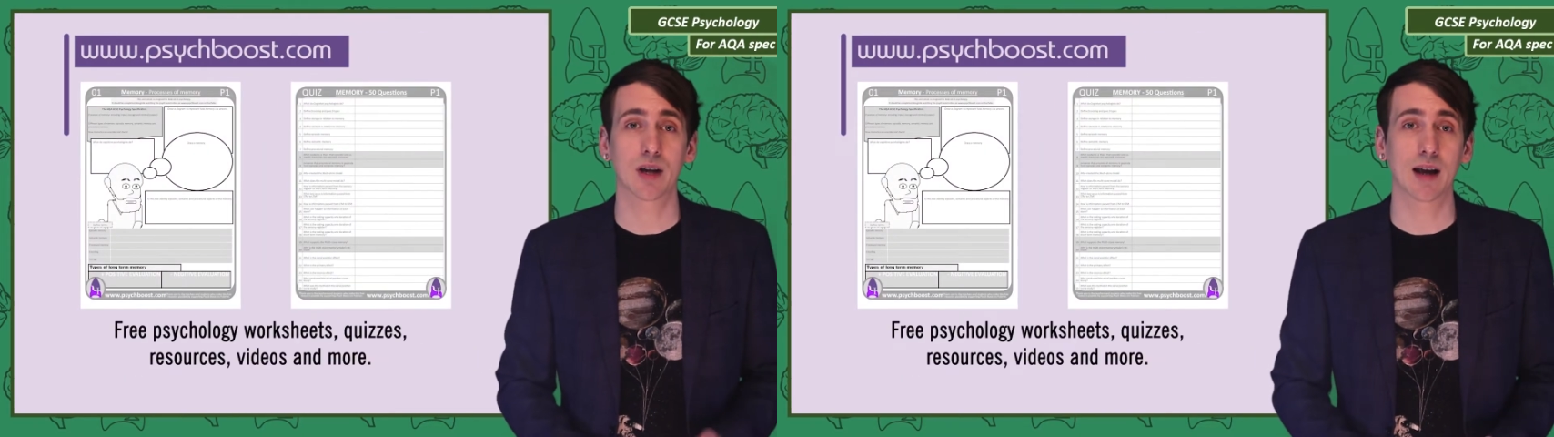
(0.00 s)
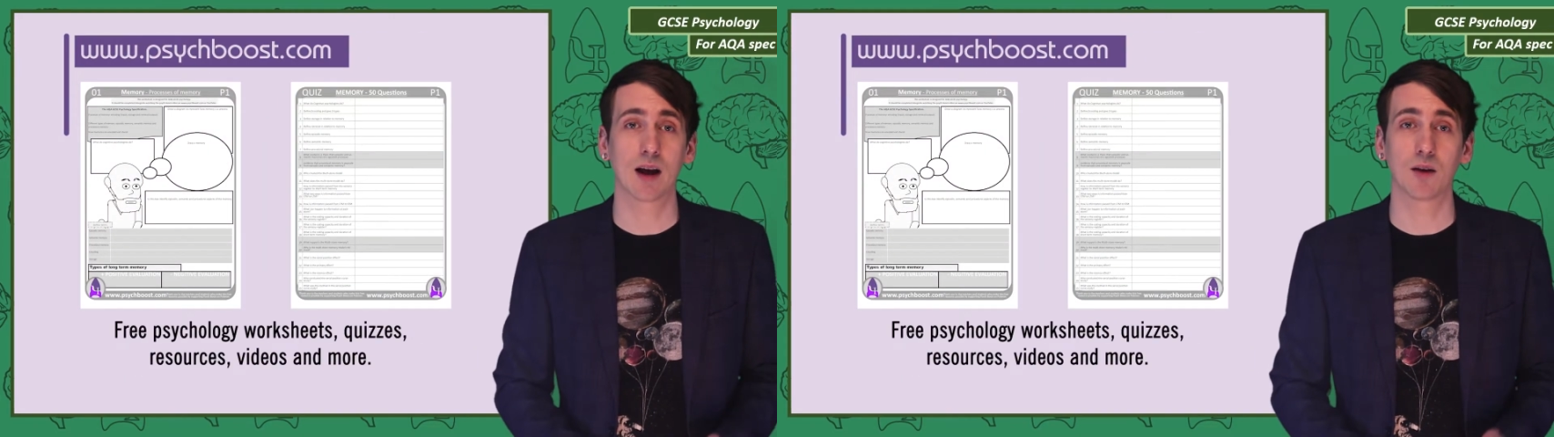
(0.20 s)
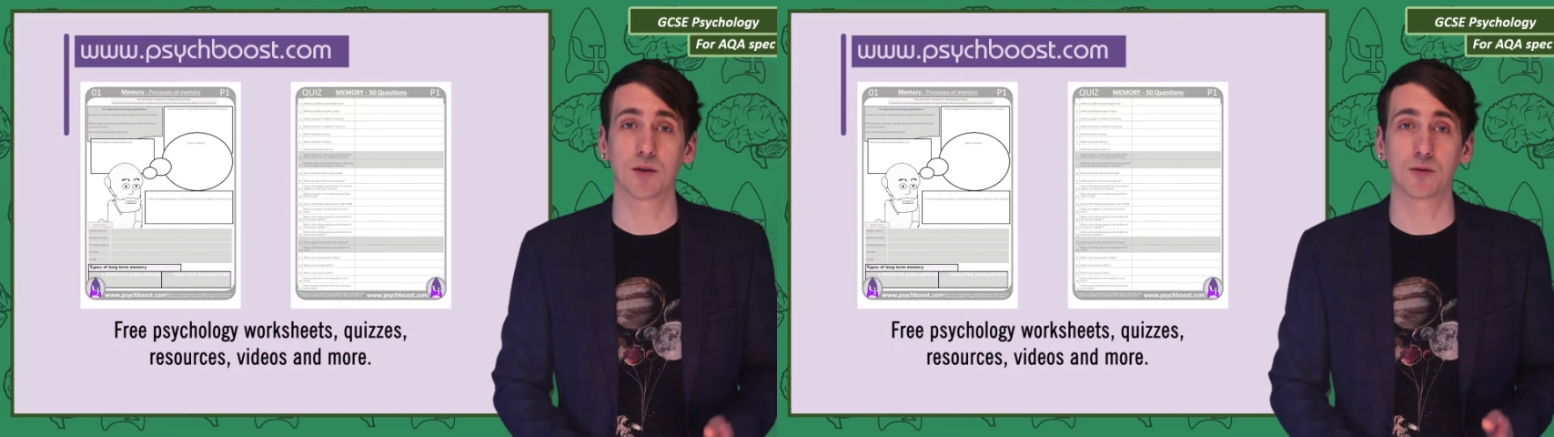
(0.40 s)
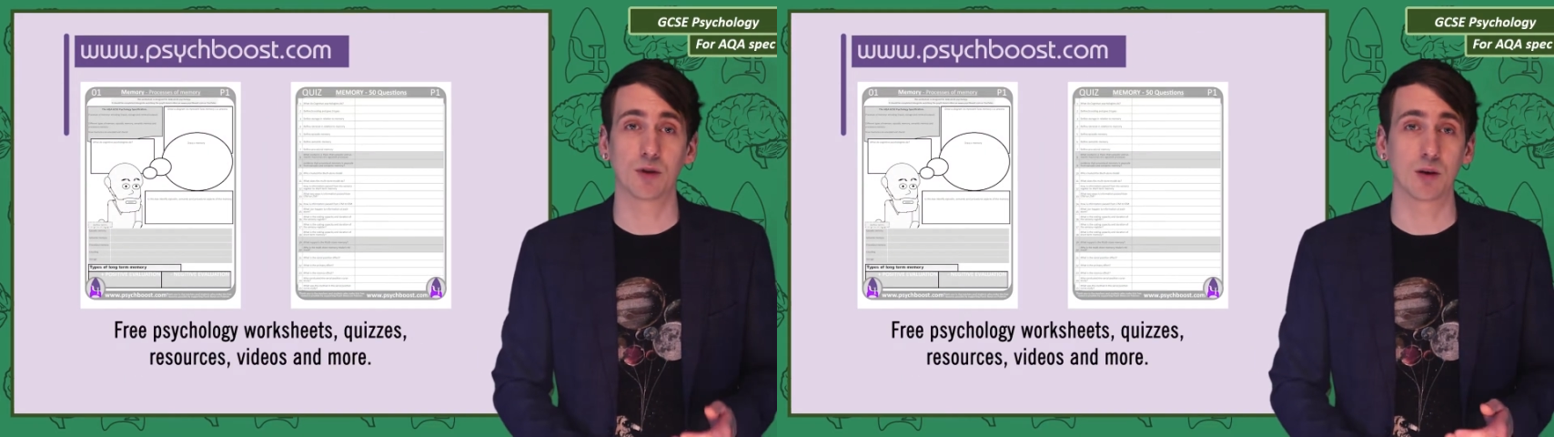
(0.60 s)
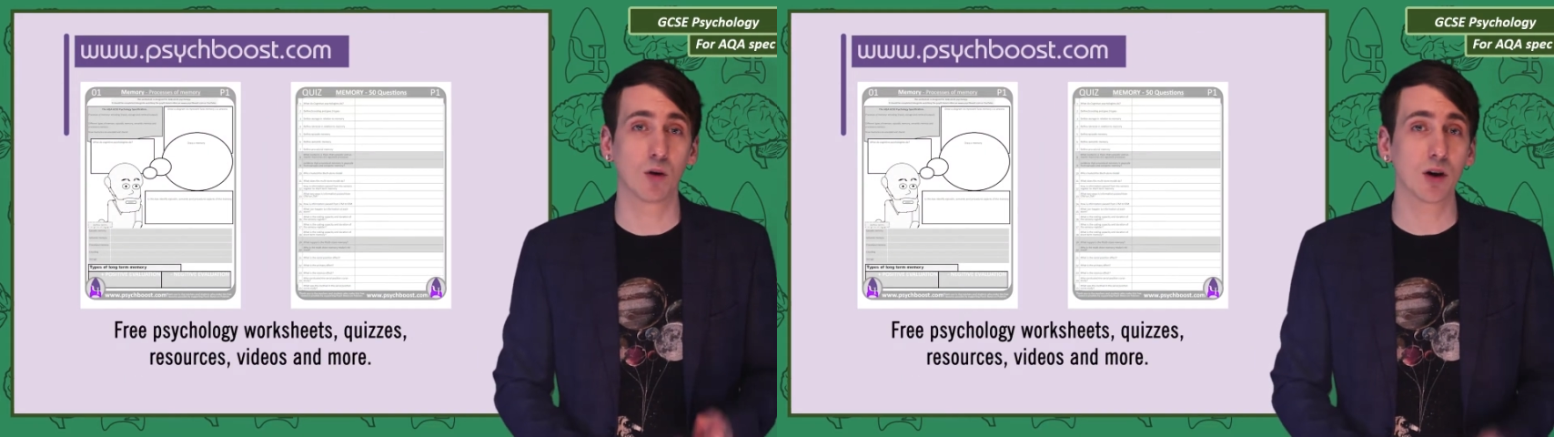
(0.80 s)
check out the
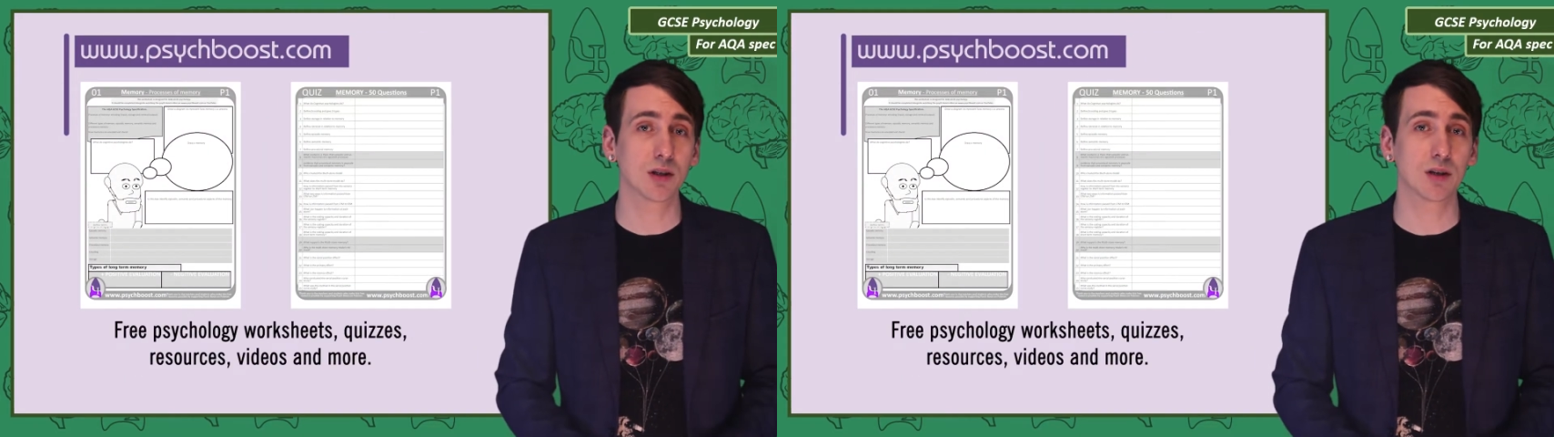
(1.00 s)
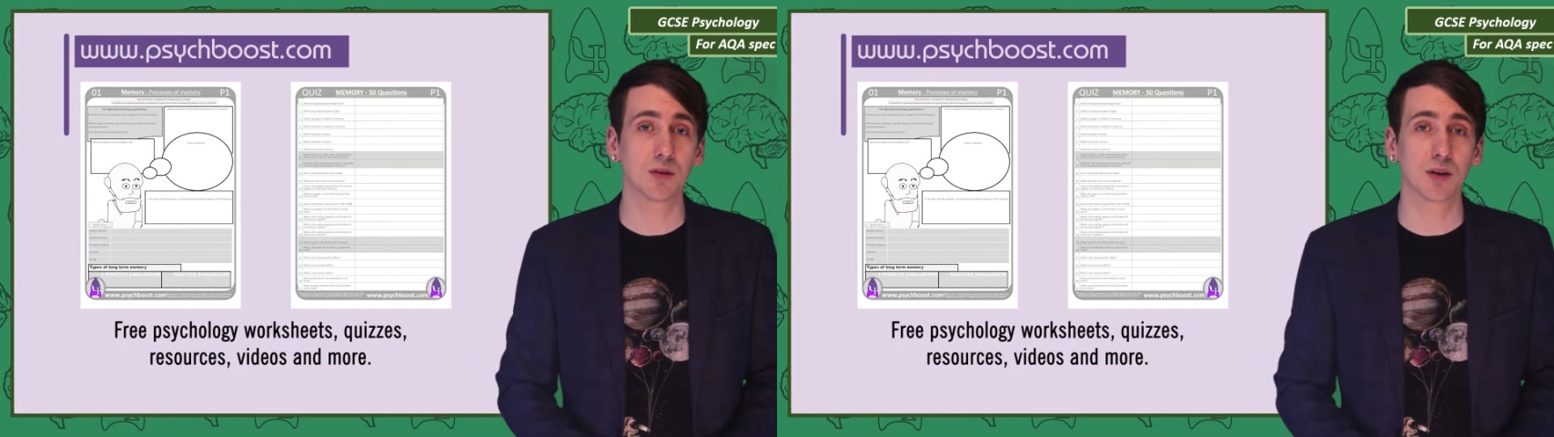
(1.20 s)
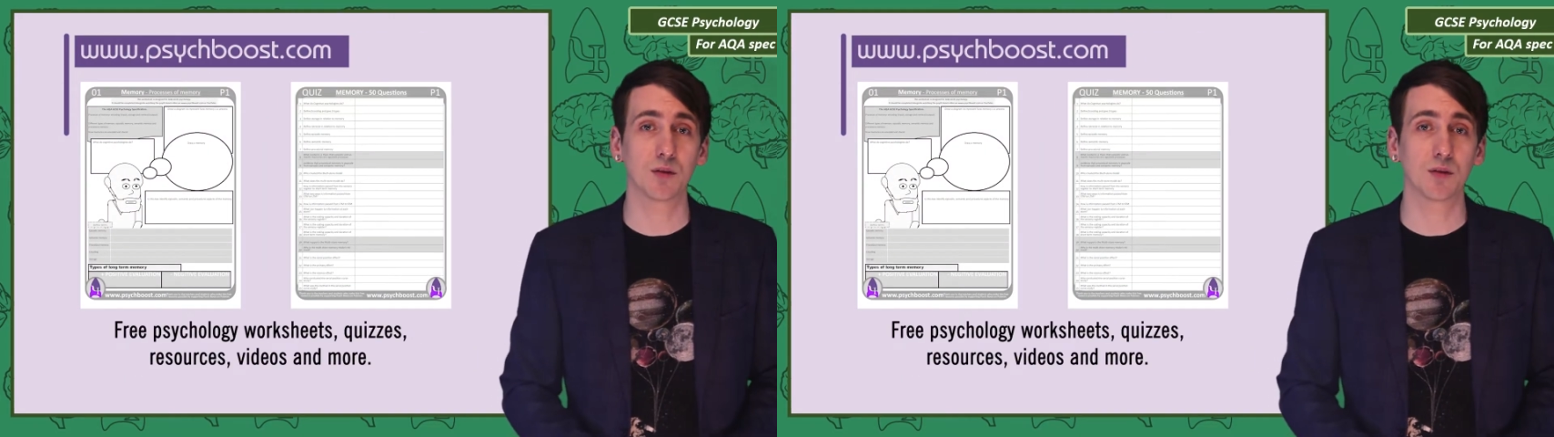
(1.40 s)
free worksheet for this